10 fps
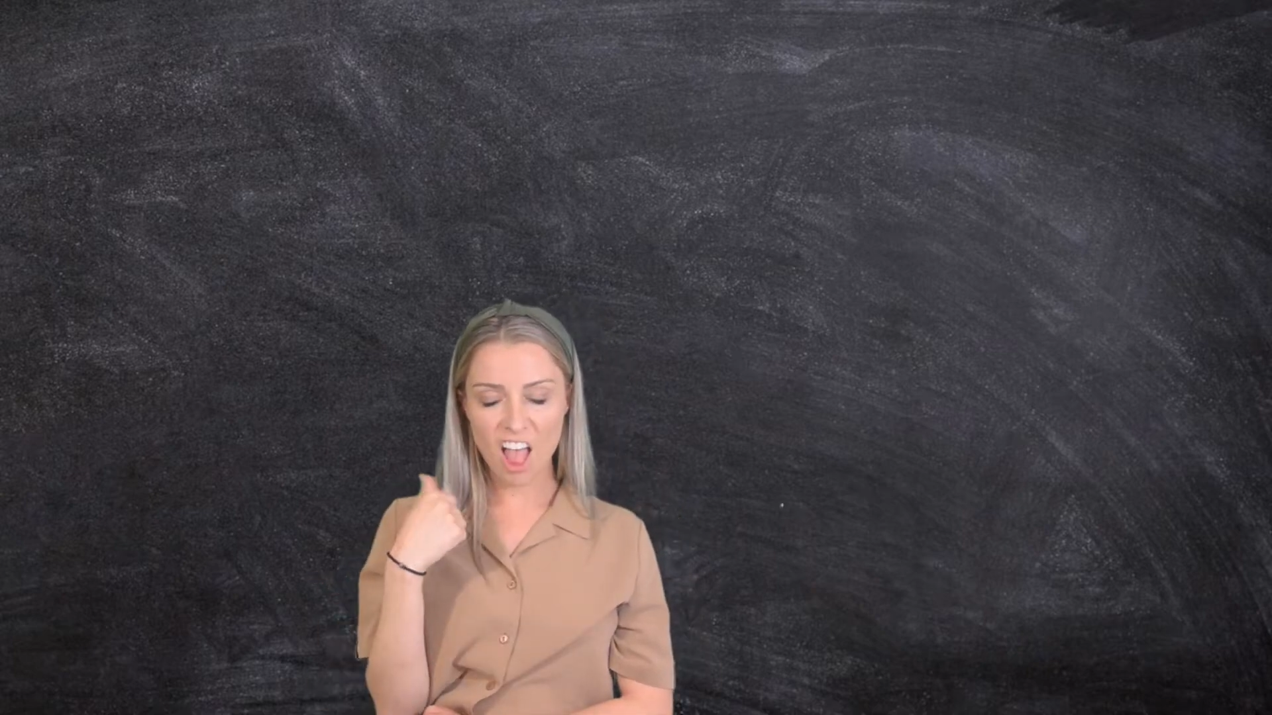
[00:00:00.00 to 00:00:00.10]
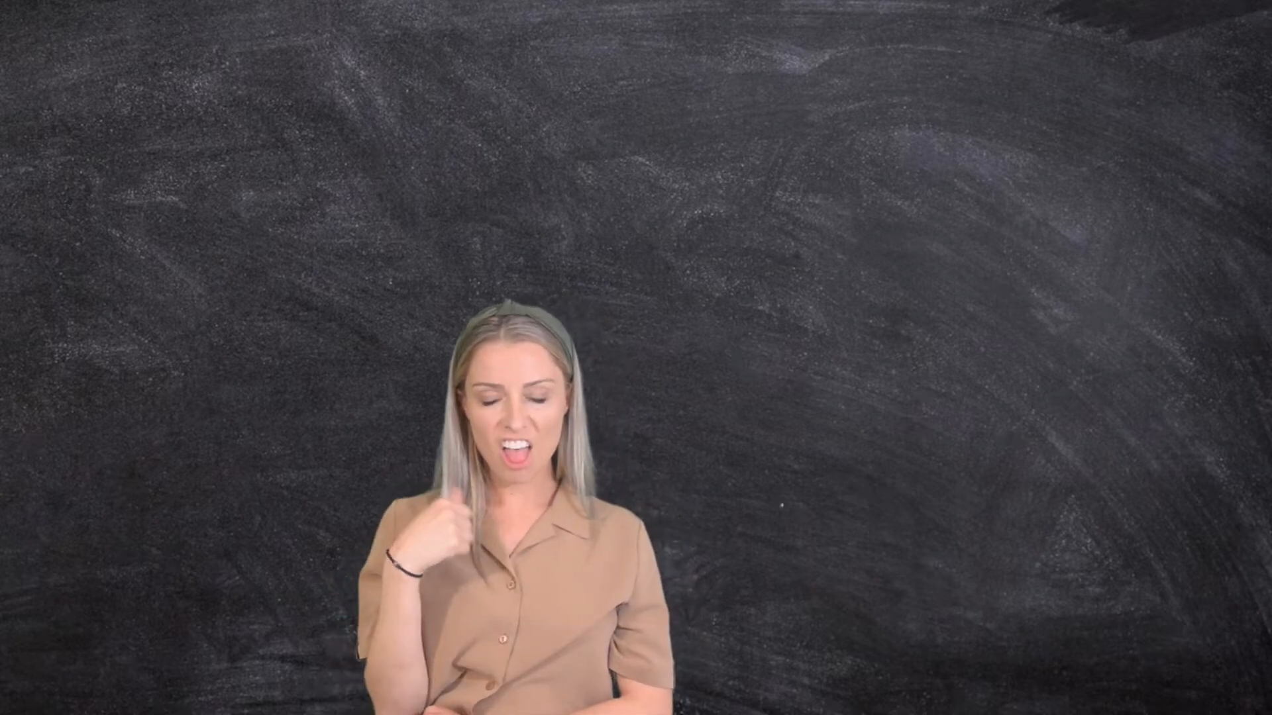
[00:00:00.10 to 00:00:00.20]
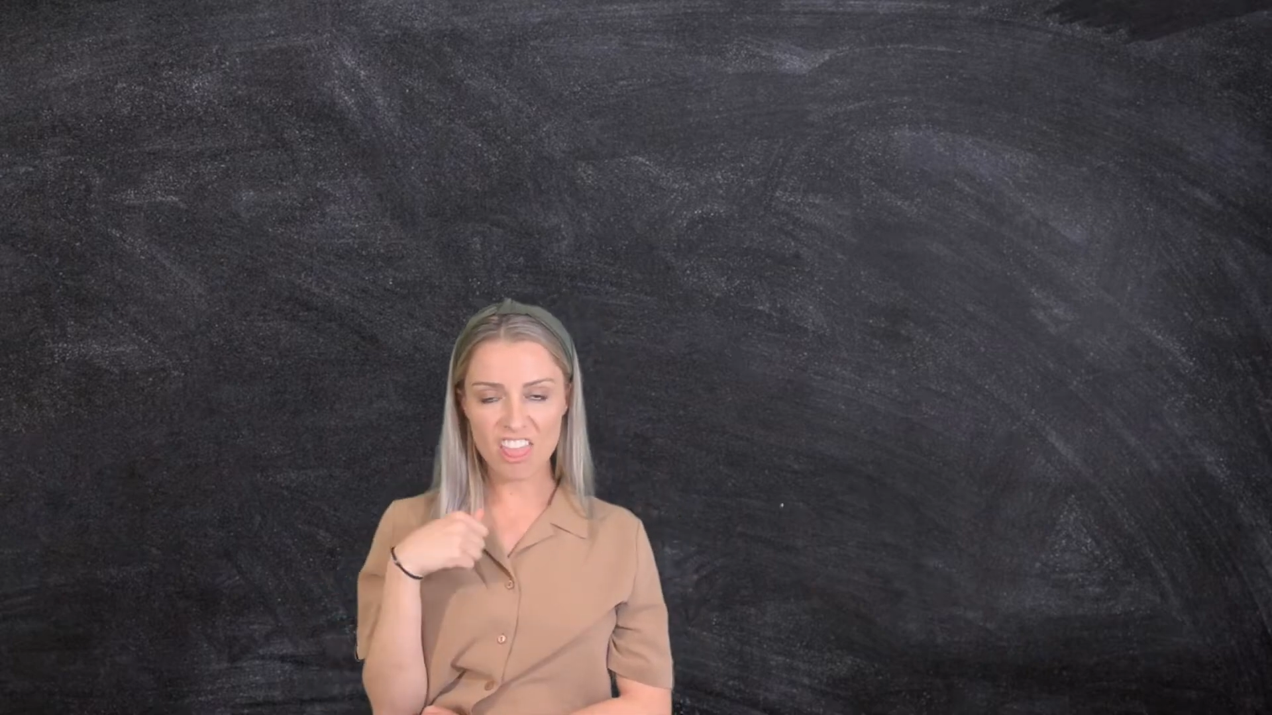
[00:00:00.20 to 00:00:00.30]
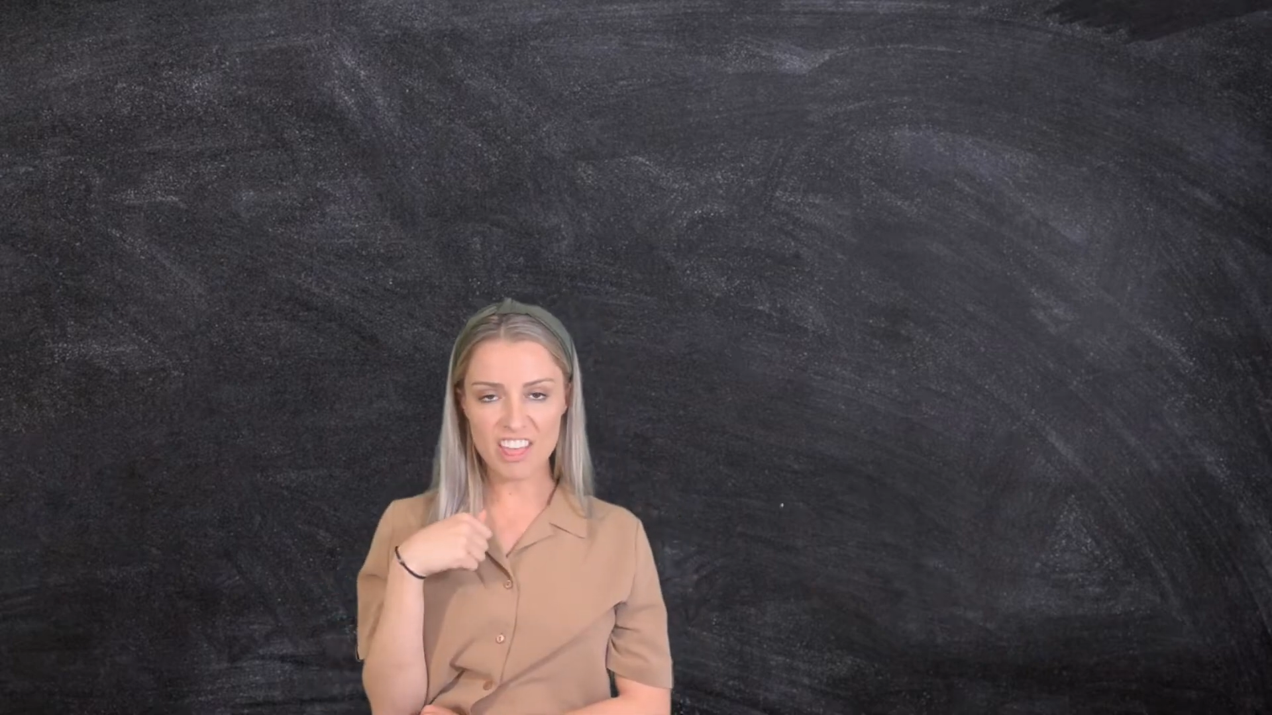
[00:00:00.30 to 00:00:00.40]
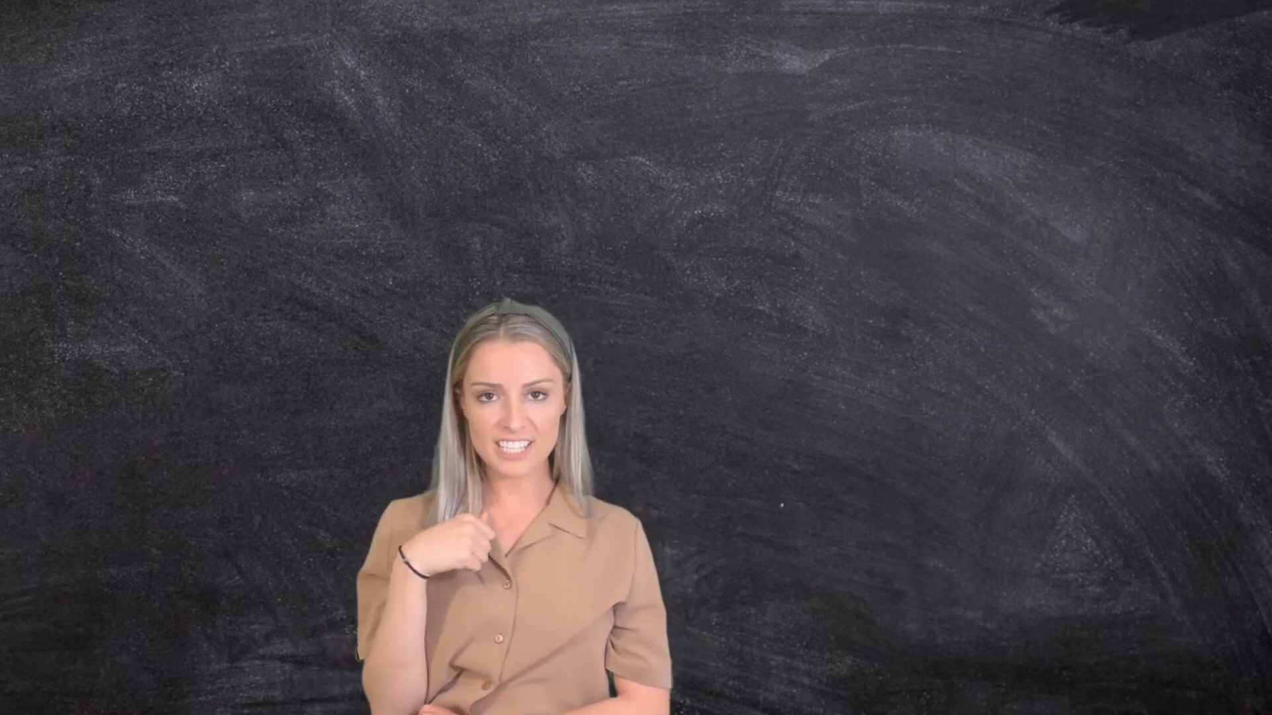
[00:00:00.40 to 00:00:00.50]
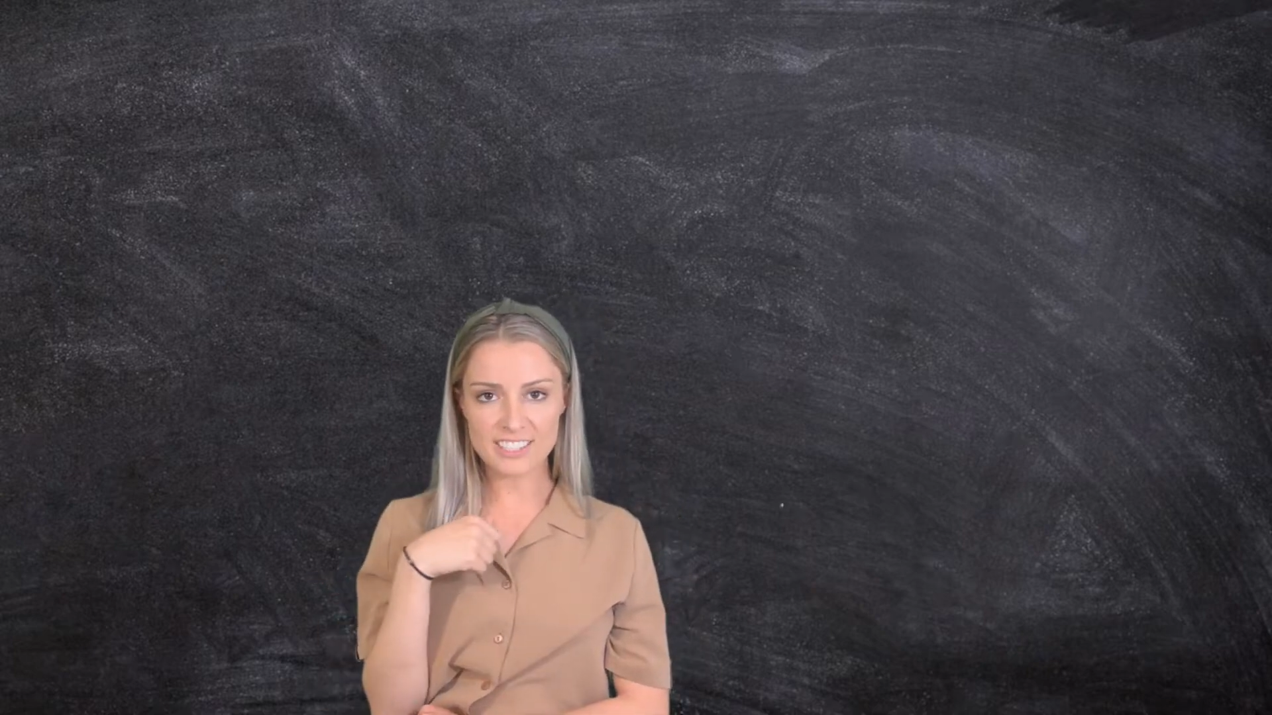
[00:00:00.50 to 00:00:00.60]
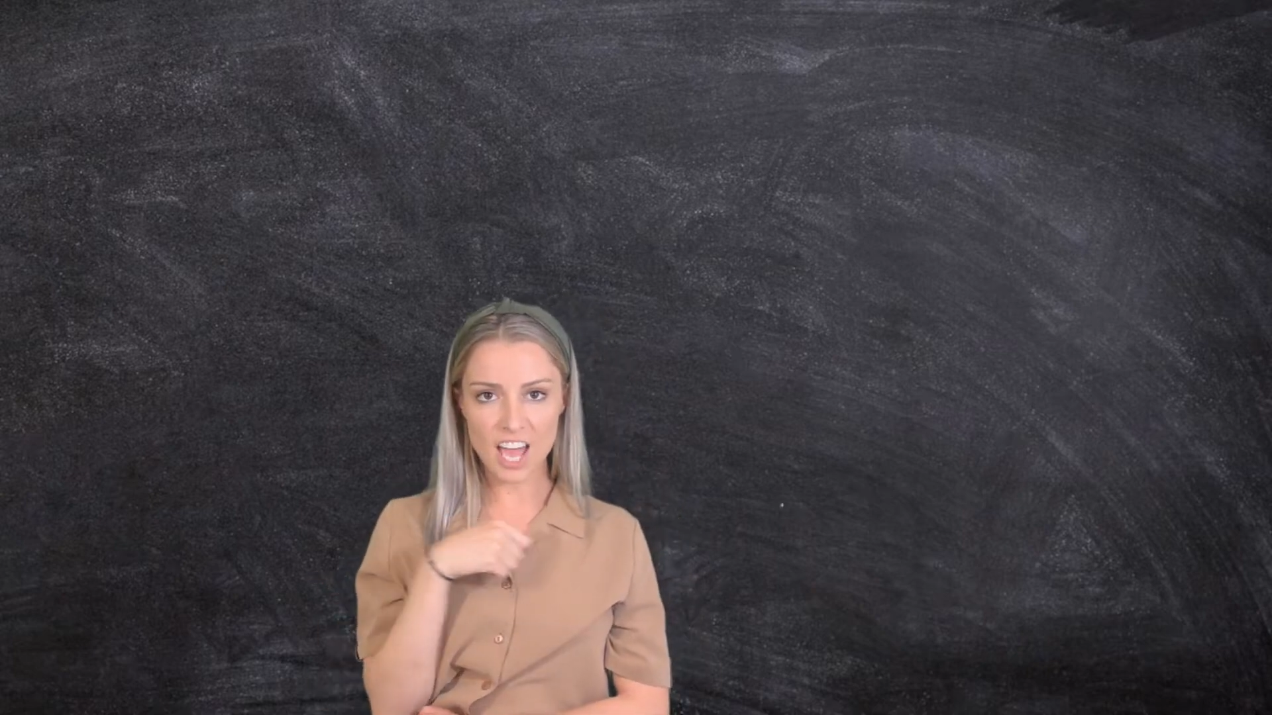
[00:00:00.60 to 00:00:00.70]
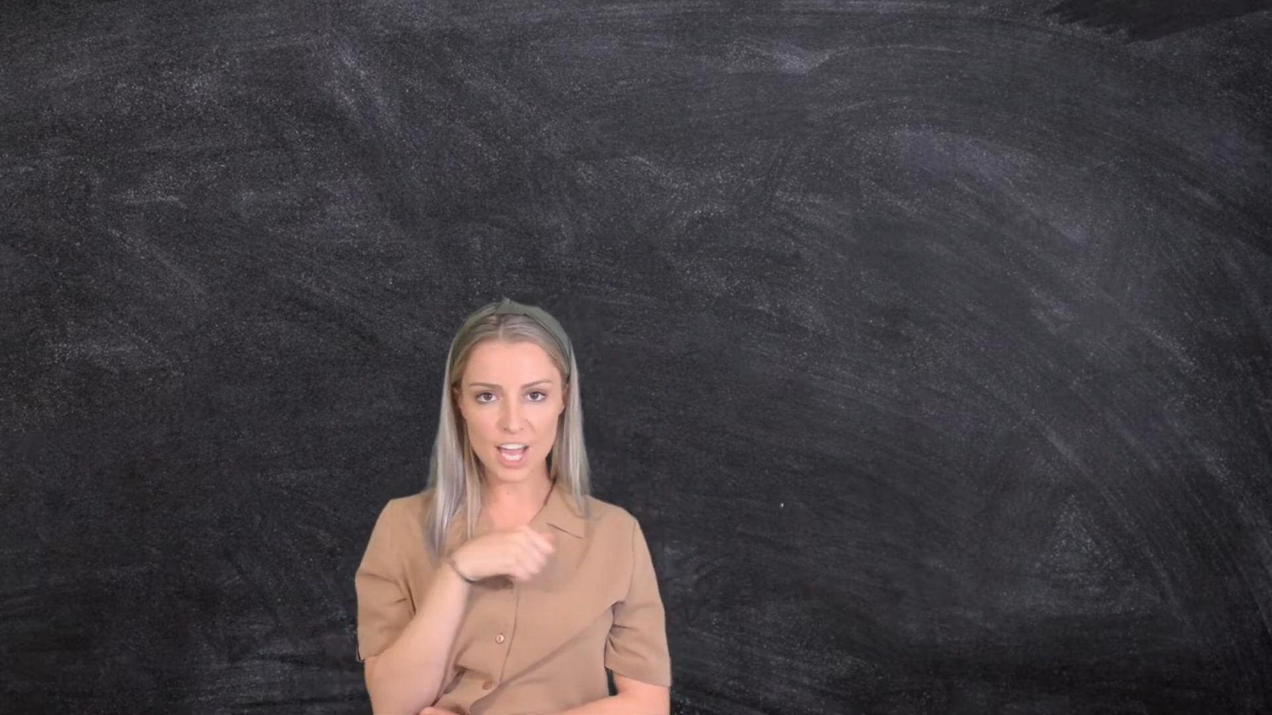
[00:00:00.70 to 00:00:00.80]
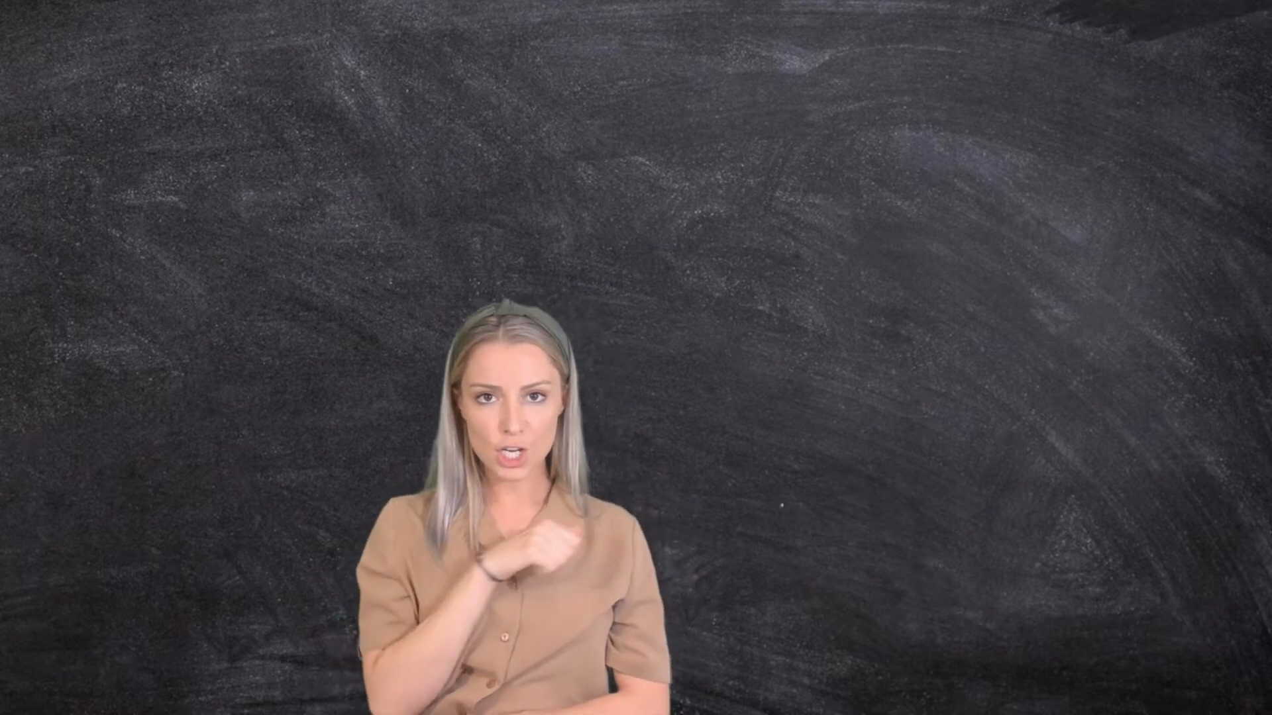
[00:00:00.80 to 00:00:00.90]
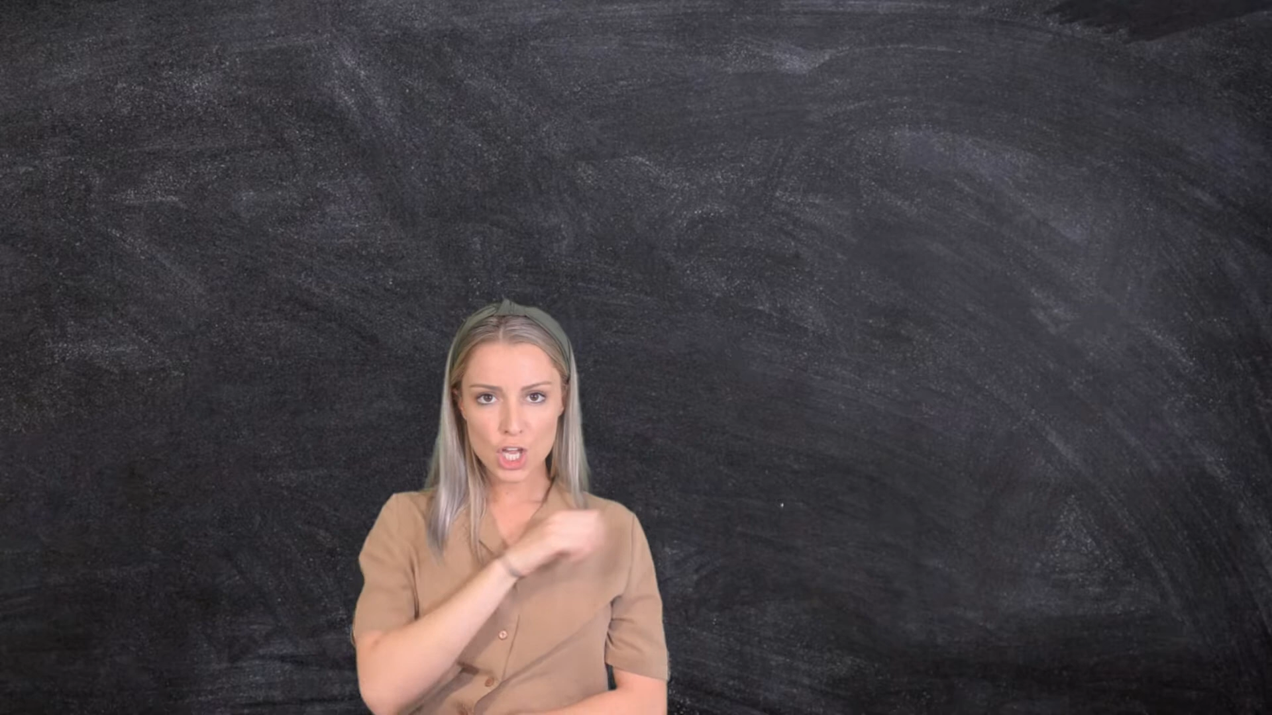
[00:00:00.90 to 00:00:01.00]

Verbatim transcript: this side,